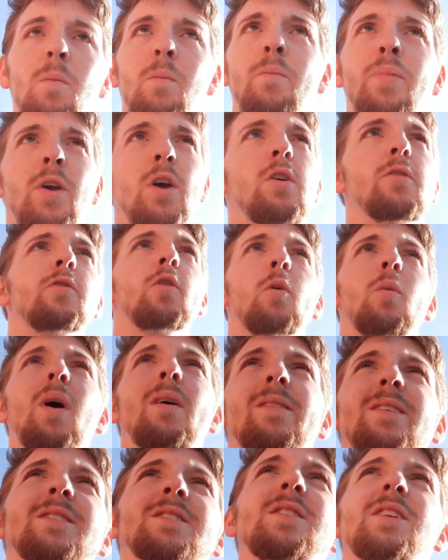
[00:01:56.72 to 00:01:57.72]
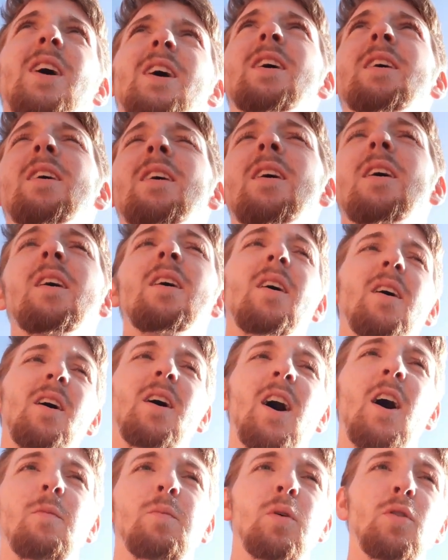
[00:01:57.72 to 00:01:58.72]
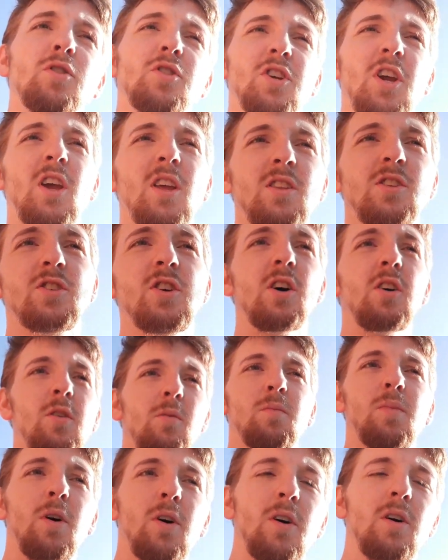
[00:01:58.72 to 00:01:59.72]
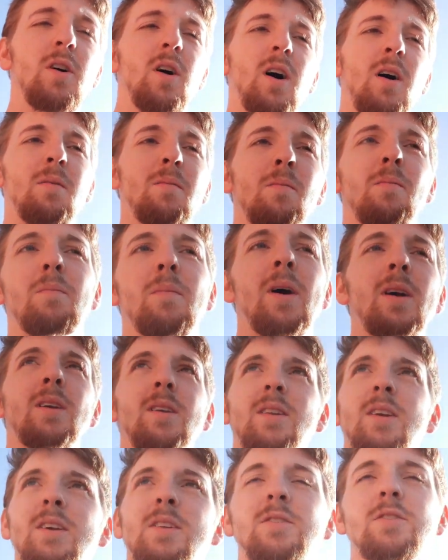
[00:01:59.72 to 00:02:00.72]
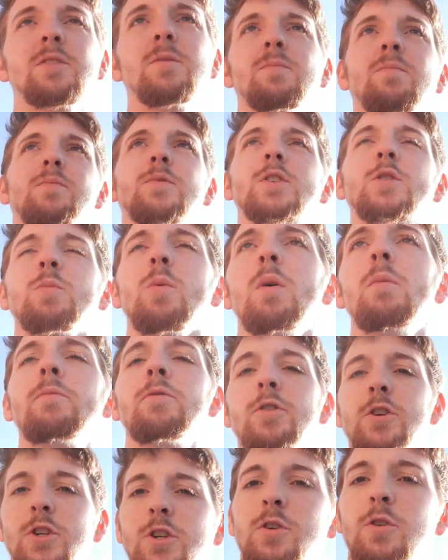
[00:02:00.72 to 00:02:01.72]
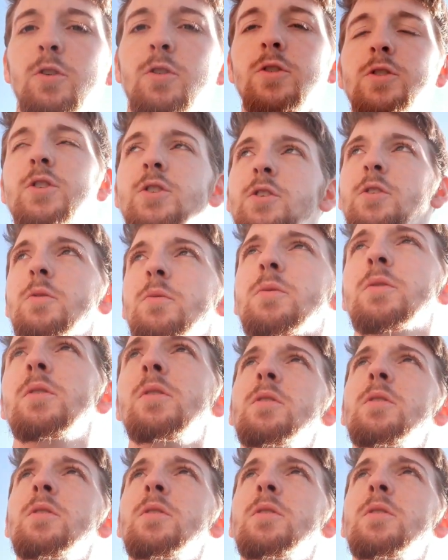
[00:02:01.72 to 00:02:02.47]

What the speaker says: Beautiful weather today. I put jeans on, but I may need to swap for shorts soon